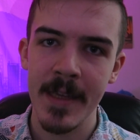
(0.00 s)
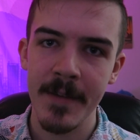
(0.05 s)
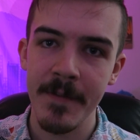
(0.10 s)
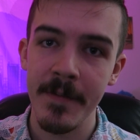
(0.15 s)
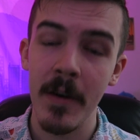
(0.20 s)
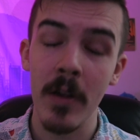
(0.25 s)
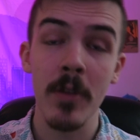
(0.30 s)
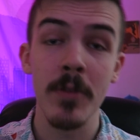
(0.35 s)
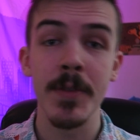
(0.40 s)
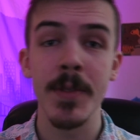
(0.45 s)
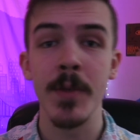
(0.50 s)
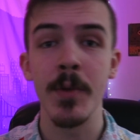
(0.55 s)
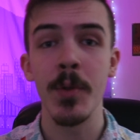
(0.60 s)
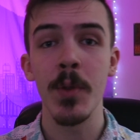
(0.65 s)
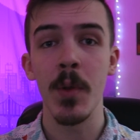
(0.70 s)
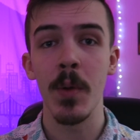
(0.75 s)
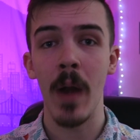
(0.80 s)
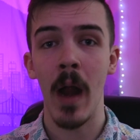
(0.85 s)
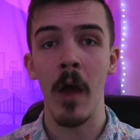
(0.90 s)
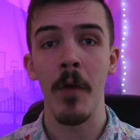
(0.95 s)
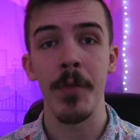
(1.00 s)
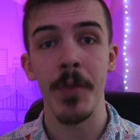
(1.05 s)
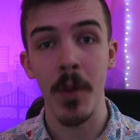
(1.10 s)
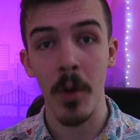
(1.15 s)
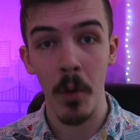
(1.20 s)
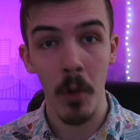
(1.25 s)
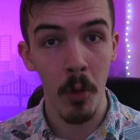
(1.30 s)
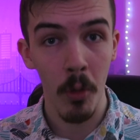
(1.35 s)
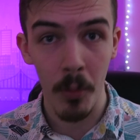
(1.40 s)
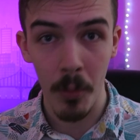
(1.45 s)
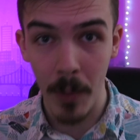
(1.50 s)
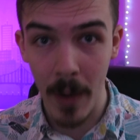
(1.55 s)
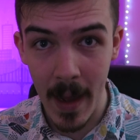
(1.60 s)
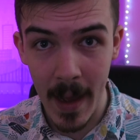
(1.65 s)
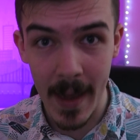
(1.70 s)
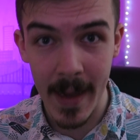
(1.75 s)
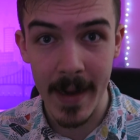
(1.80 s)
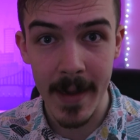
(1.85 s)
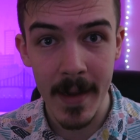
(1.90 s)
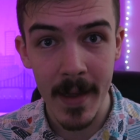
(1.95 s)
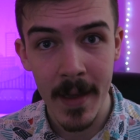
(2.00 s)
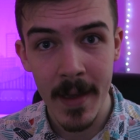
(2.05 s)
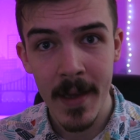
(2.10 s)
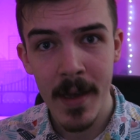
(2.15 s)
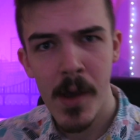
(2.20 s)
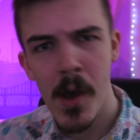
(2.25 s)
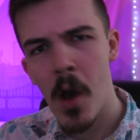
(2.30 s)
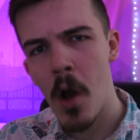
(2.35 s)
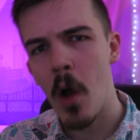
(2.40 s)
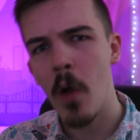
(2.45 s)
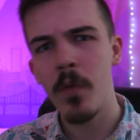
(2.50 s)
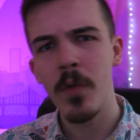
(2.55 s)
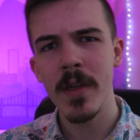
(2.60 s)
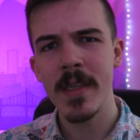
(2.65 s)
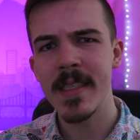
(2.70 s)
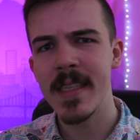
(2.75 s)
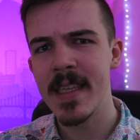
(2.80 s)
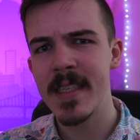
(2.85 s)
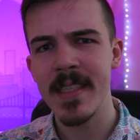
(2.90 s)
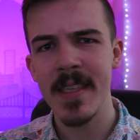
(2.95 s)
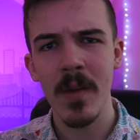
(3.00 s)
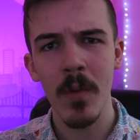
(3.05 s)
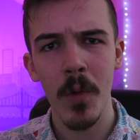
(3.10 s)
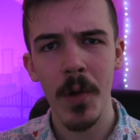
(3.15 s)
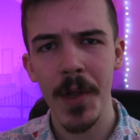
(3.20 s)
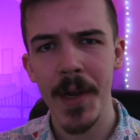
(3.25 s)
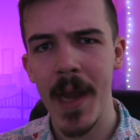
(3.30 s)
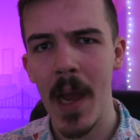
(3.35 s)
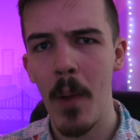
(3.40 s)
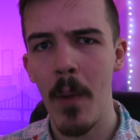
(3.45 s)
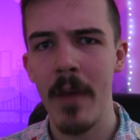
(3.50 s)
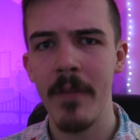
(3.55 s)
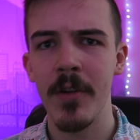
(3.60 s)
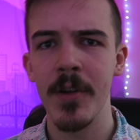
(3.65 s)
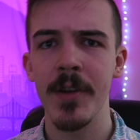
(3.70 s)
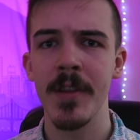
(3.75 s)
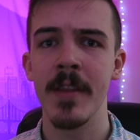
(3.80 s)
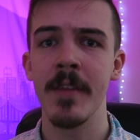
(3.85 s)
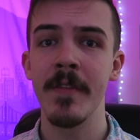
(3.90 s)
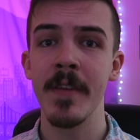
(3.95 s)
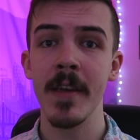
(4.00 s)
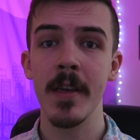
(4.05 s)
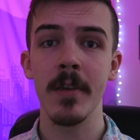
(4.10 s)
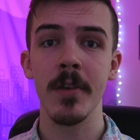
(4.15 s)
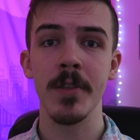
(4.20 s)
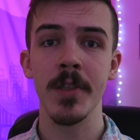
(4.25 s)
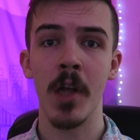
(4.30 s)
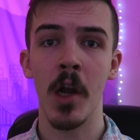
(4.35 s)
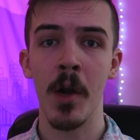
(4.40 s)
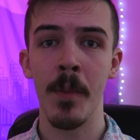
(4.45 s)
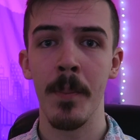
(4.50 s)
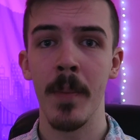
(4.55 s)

that follows you throughout the whole ride. Over in Disney World, however, the vehicles are